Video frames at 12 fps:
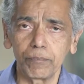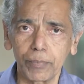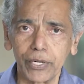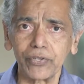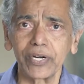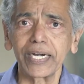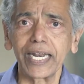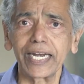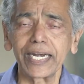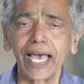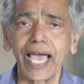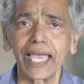present day
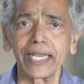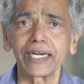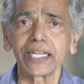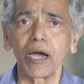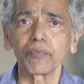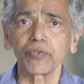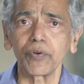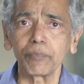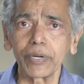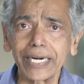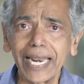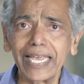diet comes
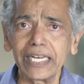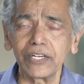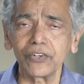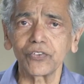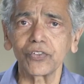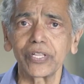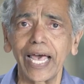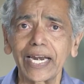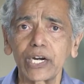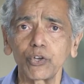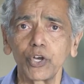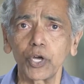from grains that
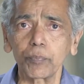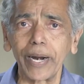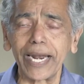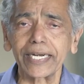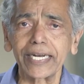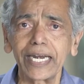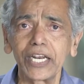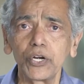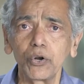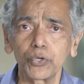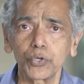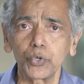require practically
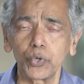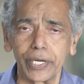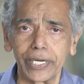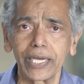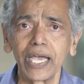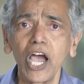no chewing.